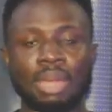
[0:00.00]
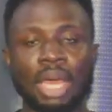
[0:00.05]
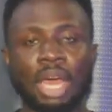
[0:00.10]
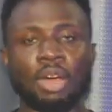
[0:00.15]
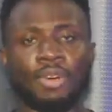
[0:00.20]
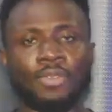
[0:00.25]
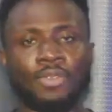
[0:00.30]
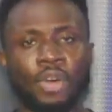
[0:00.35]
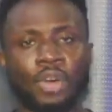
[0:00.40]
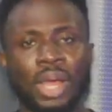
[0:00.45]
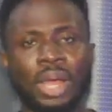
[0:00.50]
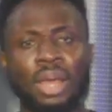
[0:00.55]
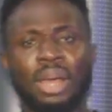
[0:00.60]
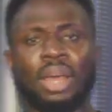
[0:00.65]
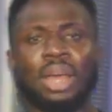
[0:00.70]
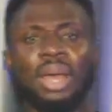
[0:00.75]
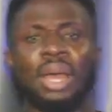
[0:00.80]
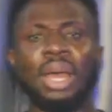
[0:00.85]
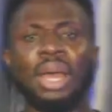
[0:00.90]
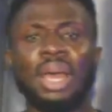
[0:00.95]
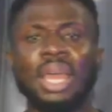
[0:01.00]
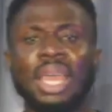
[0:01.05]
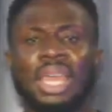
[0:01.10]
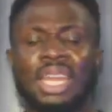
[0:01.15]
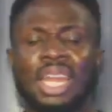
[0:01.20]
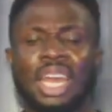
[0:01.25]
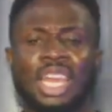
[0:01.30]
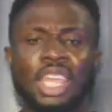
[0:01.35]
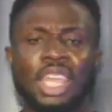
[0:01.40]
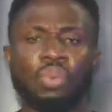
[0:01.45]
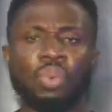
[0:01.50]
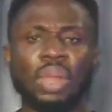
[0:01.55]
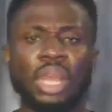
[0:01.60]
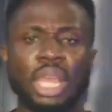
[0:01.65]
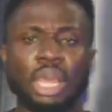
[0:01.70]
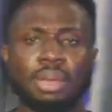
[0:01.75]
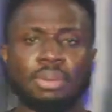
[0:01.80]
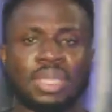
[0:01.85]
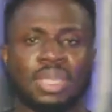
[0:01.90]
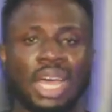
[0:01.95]
Now for Inaki
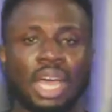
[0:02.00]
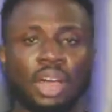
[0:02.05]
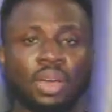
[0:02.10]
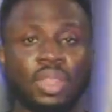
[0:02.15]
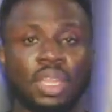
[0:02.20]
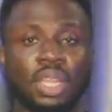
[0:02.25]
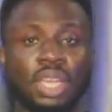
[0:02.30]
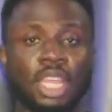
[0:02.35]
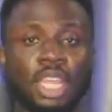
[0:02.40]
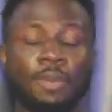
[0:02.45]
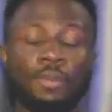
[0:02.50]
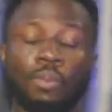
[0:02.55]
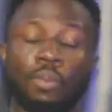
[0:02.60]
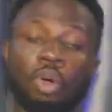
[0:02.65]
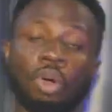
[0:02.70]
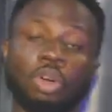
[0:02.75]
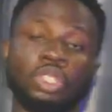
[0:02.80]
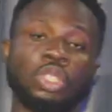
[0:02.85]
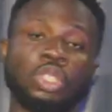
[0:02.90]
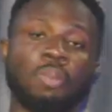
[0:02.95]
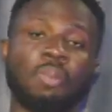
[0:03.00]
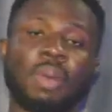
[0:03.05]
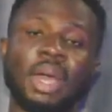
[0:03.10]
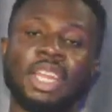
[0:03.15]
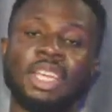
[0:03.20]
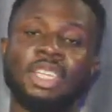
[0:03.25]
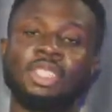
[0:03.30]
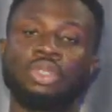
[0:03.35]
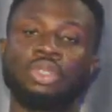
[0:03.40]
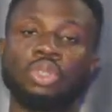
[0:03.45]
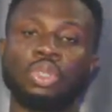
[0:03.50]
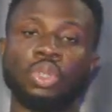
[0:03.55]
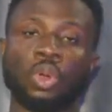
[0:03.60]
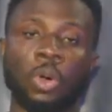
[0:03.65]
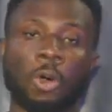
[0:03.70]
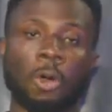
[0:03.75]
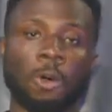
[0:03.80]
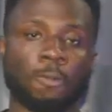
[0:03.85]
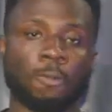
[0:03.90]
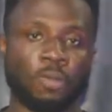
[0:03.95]
Williams, how did he also manage to
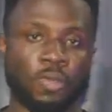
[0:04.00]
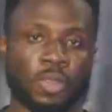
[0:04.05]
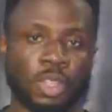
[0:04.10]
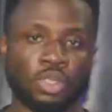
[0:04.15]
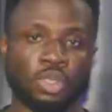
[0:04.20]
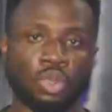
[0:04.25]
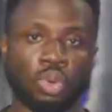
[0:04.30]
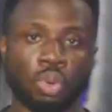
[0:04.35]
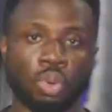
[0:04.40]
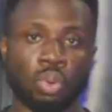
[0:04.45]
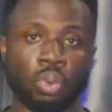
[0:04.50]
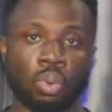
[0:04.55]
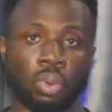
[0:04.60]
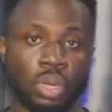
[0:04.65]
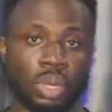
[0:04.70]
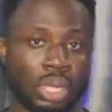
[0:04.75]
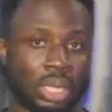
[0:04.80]
score this goal?